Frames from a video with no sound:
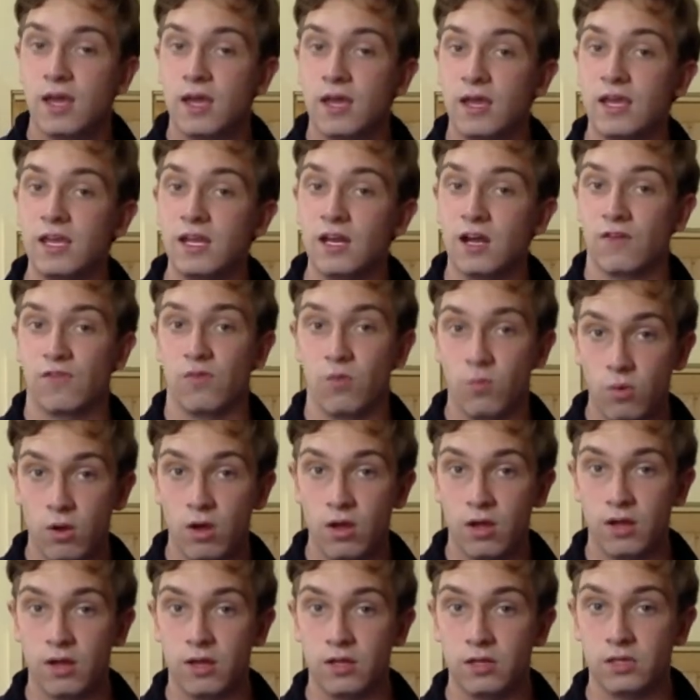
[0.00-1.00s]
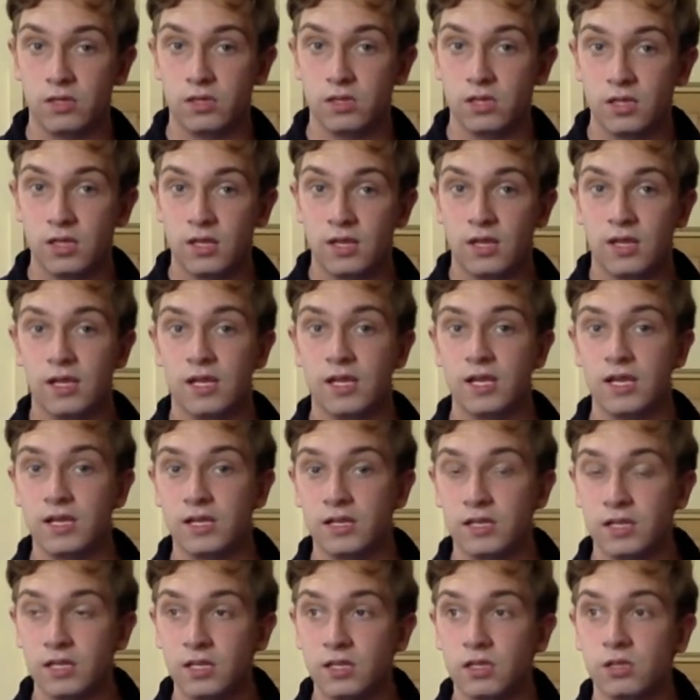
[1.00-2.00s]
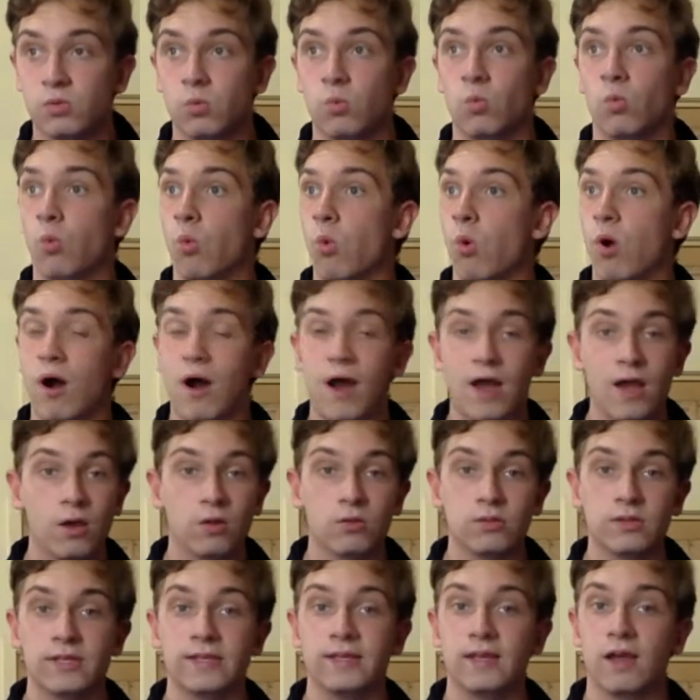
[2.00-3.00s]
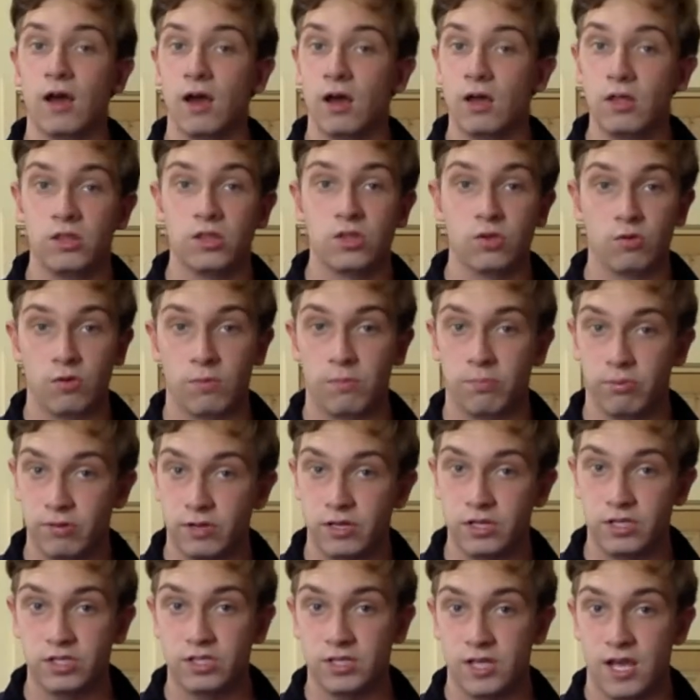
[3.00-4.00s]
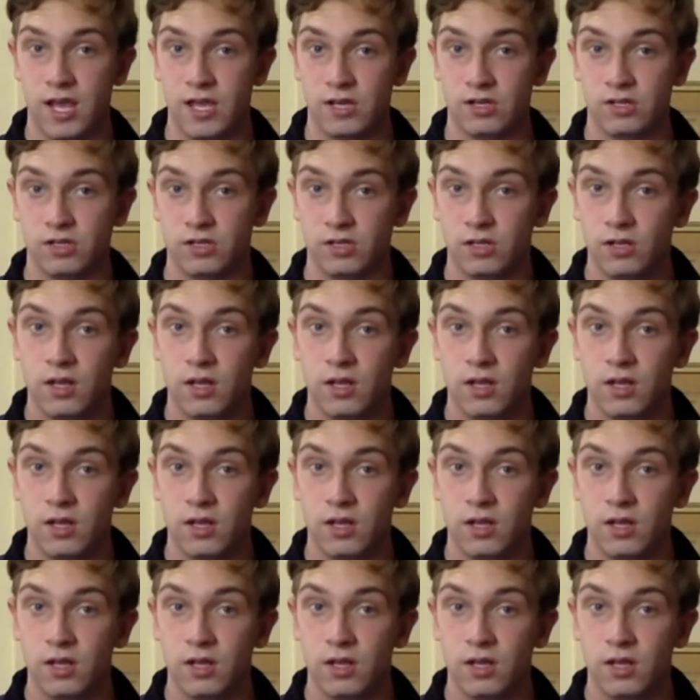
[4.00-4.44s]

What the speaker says: In other words, it is wildly underappreciated